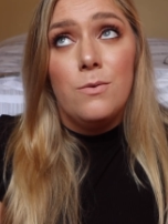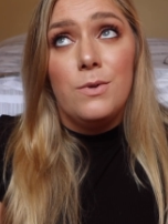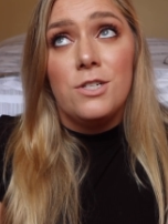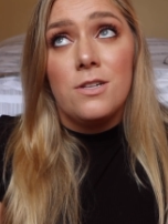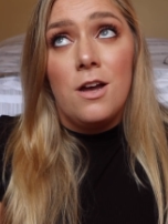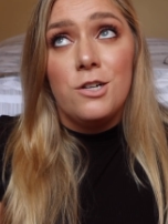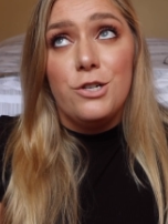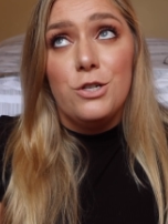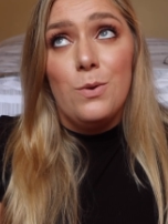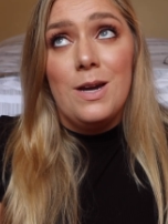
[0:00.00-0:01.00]
which is
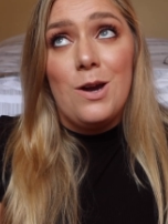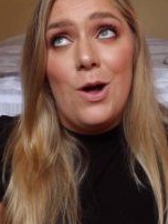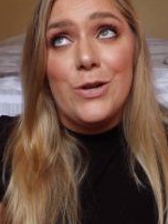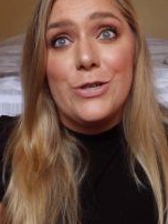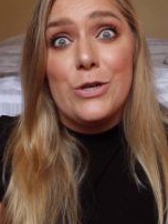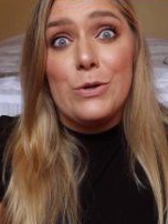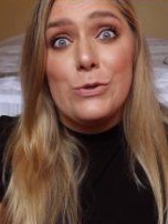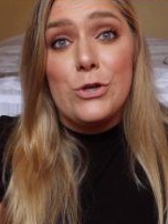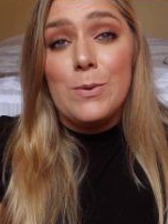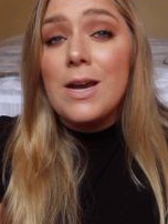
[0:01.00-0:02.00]
$120 to go
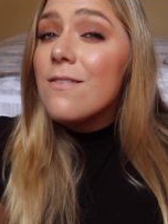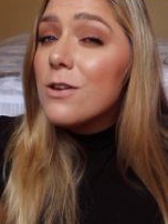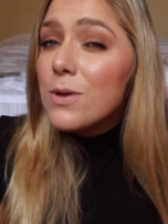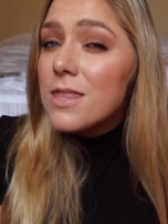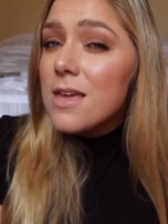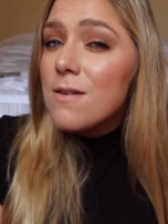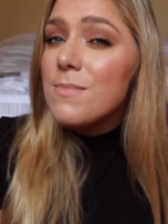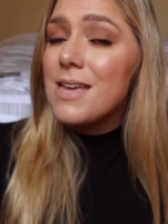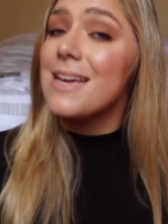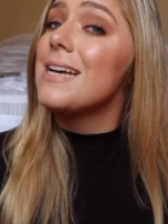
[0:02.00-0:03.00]
scuba diving with him,
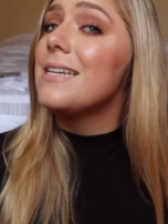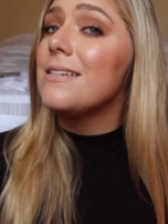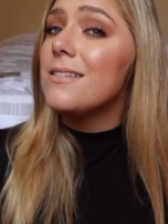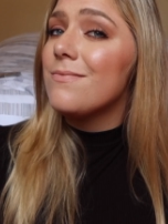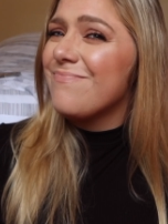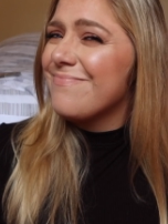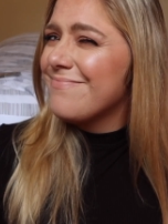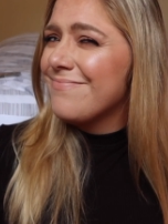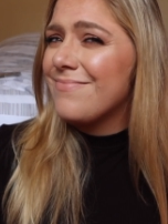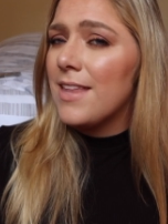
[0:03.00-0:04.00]
and
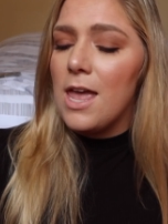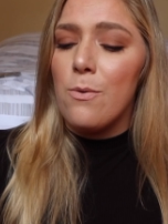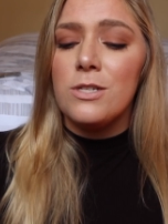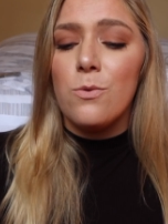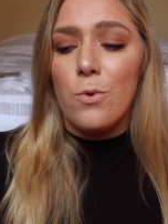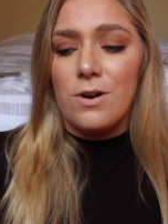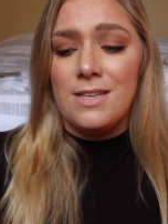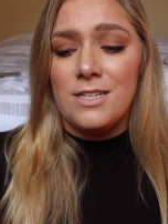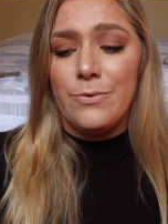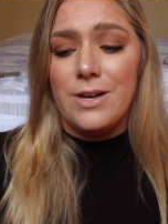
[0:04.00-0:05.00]
it wasn't worth
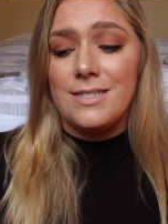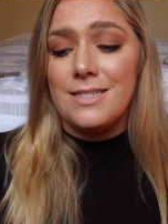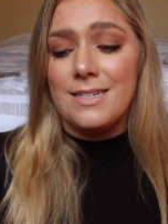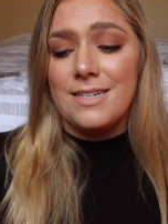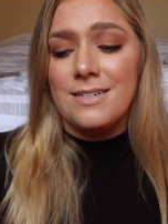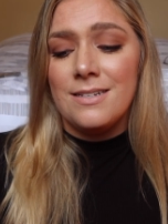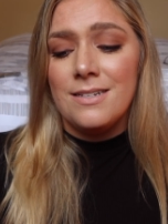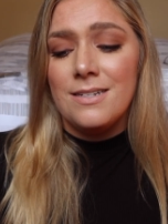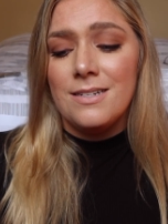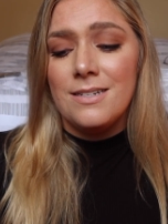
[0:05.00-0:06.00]
it to us to
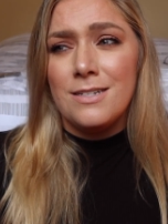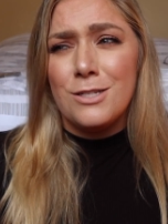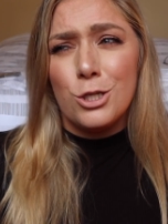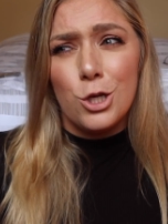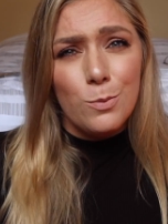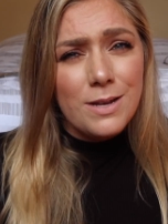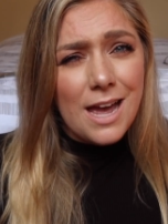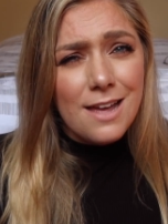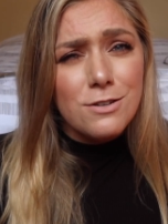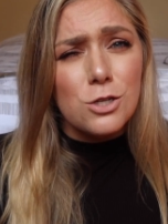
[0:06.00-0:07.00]
scuba
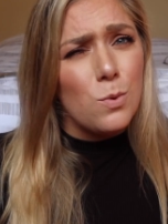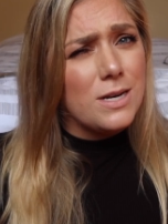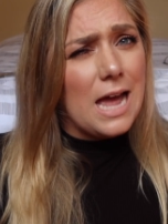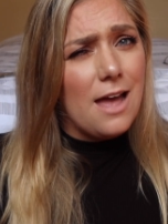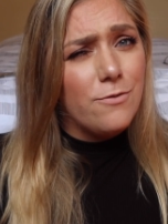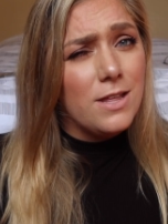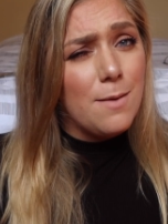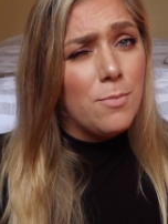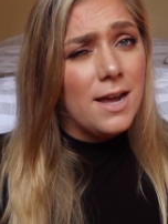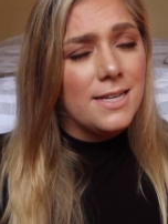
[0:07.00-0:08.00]
dive, just one dive for
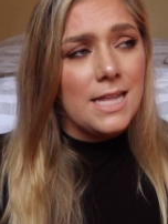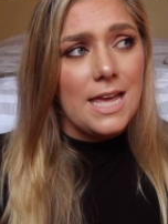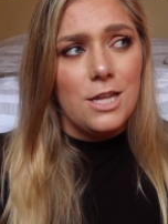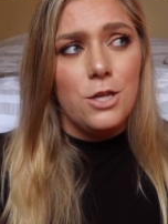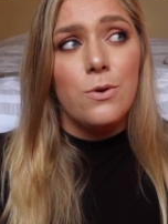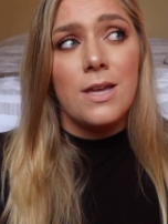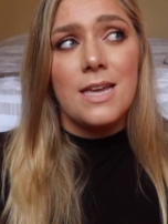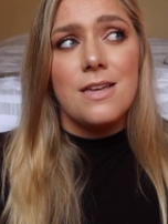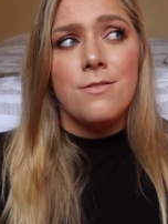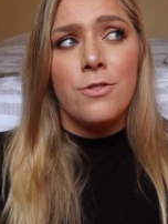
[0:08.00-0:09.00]
that price. Like, you can
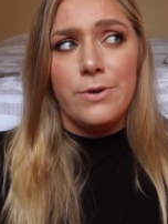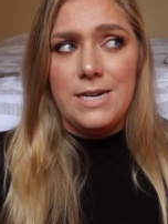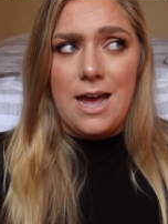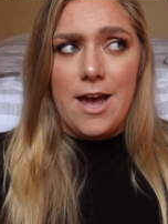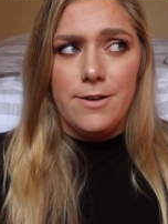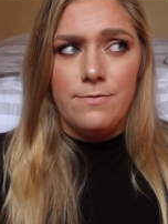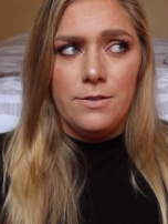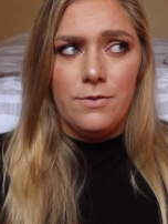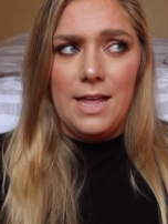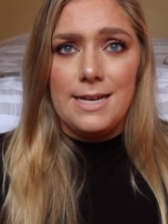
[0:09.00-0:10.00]
get 3 dives
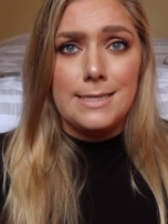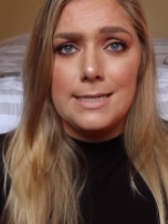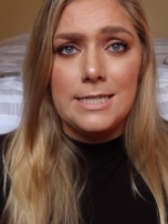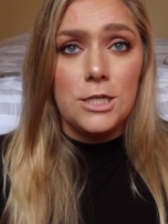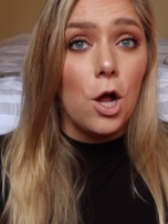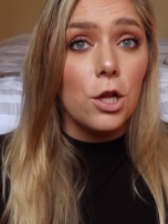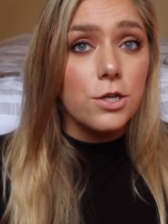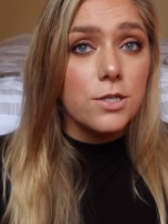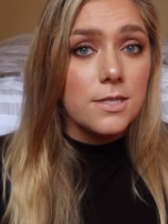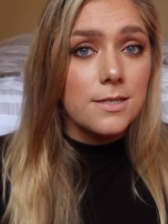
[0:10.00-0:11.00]
for like
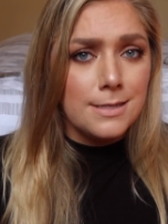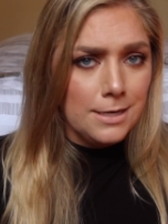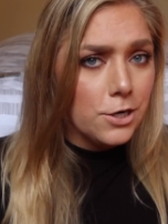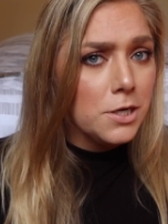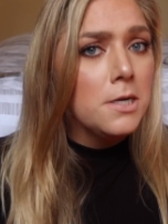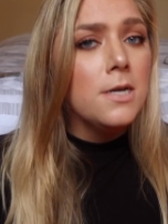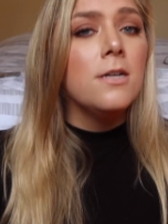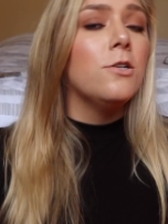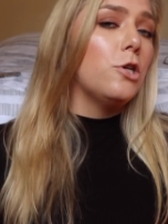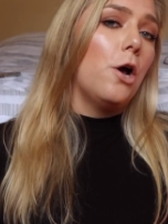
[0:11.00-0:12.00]
$60 here,
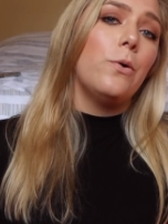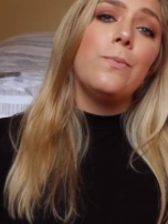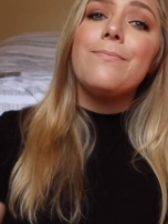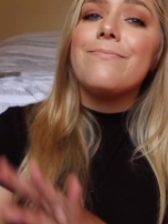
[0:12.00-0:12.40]
so